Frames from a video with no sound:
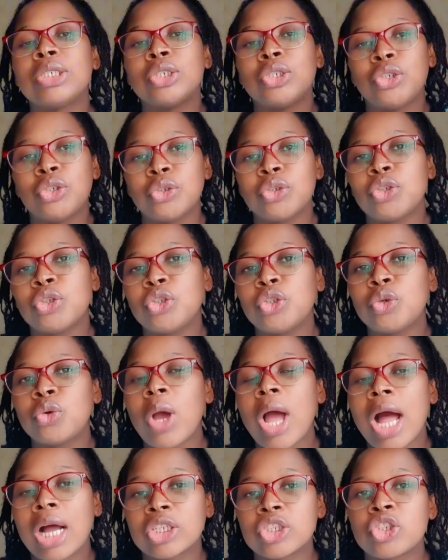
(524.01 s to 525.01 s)
do you
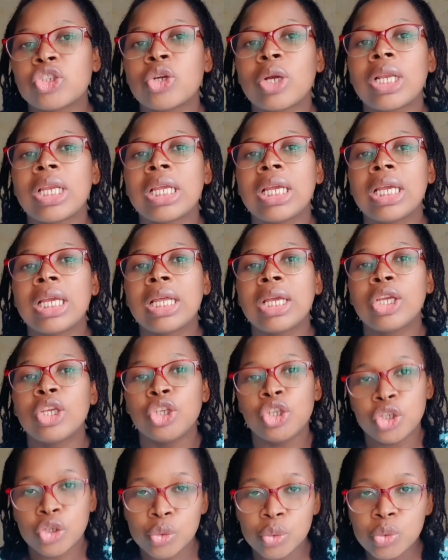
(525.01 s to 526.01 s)
actually
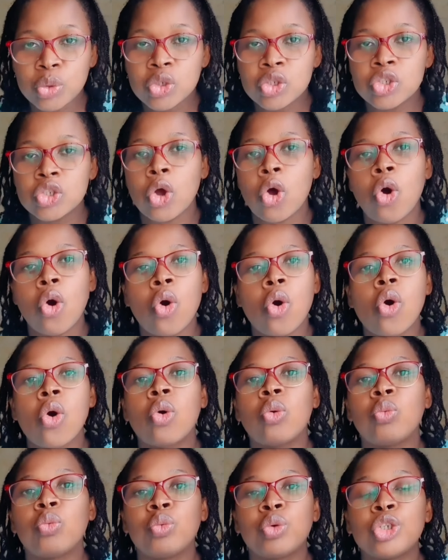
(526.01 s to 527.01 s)
use,
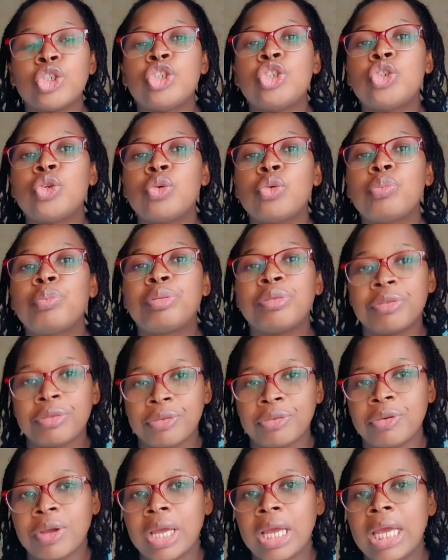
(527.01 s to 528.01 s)
or would you
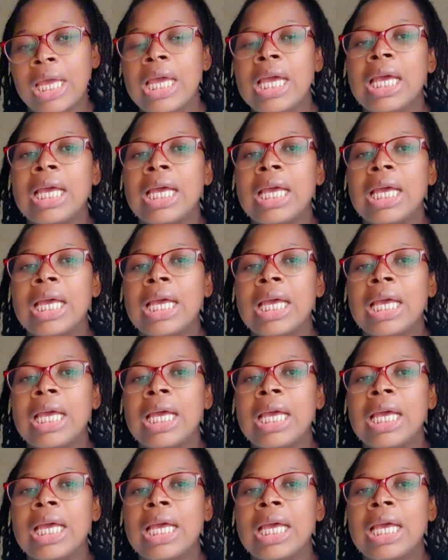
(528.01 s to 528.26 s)
prefer